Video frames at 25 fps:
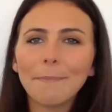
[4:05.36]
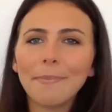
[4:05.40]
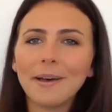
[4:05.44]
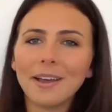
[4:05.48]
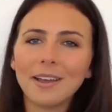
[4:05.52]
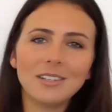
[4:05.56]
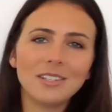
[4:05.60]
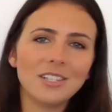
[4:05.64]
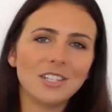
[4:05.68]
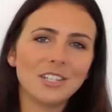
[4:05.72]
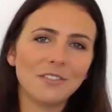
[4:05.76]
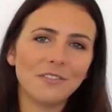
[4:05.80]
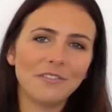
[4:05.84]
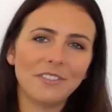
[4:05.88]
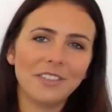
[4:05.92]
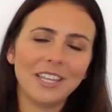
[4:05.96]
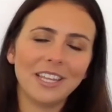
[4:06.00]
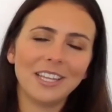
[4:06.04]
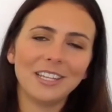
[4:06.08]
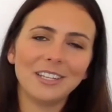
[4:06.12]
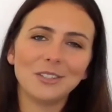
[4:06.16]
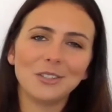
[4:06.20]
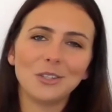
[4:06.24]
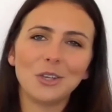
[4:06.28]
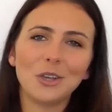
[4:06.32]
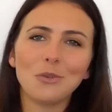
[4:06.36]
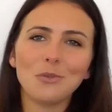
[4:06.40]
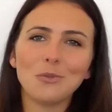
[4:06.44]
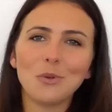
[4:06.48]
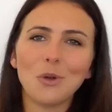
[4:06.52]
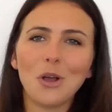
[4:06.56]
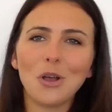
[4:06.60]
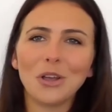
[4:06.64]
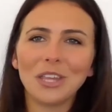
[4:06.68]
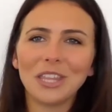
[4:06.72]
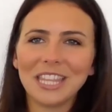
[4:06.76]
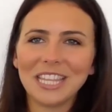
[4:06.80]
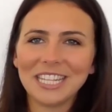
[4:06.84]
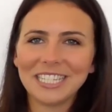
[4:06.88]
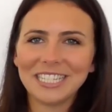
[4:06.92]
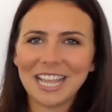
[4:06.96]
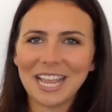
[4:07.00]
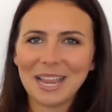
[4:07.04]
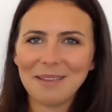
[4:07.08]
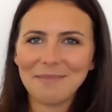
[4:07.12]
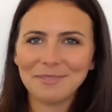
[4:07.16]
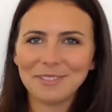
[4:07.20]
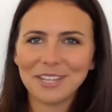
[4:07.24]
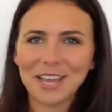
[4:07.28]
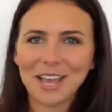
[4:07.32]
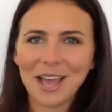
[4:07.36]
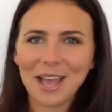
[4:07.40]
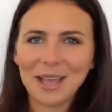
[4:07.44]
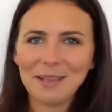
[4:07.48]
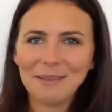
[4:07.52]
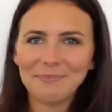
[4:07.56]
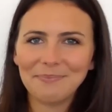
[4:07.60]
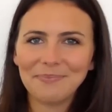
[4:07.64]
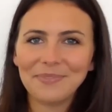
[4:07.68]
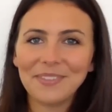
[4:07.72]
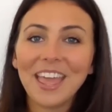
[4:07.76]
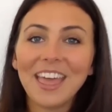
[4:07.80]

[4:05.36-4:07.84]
bunch of things go wrong at the same time.